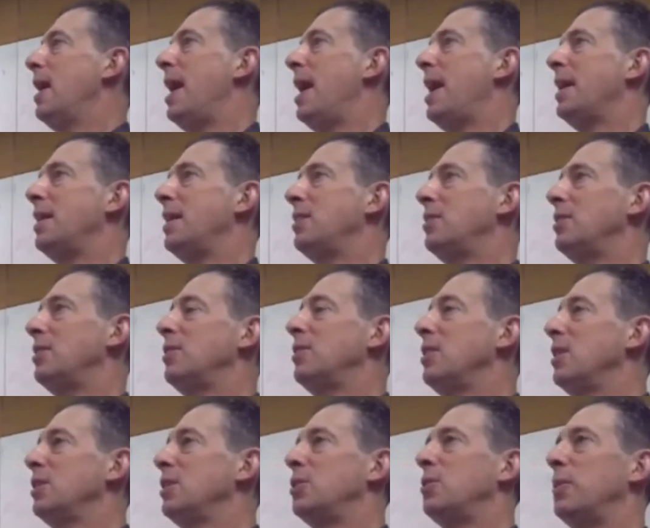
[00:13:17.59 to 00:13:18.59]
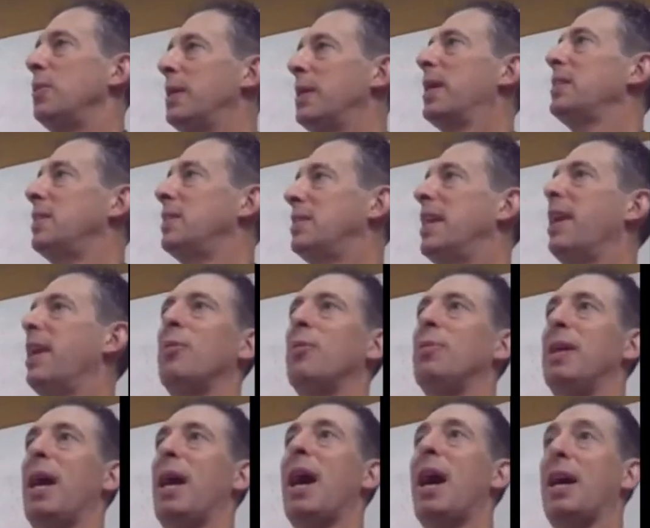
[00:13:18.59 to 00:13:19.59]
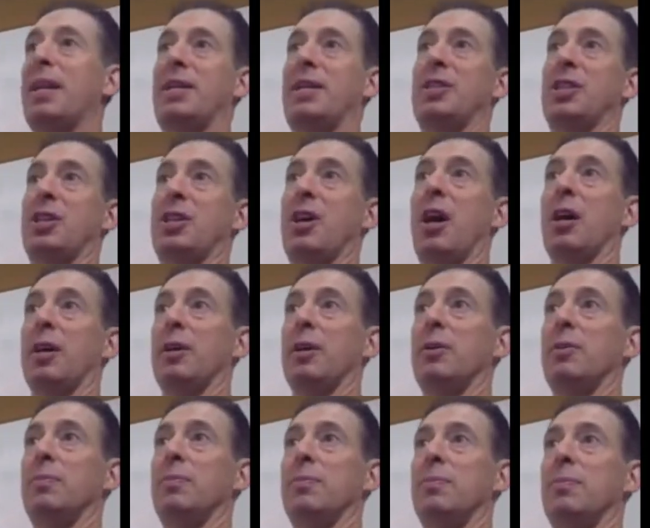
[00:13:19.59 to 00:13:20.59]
And so when it gets terribly hot in Chicago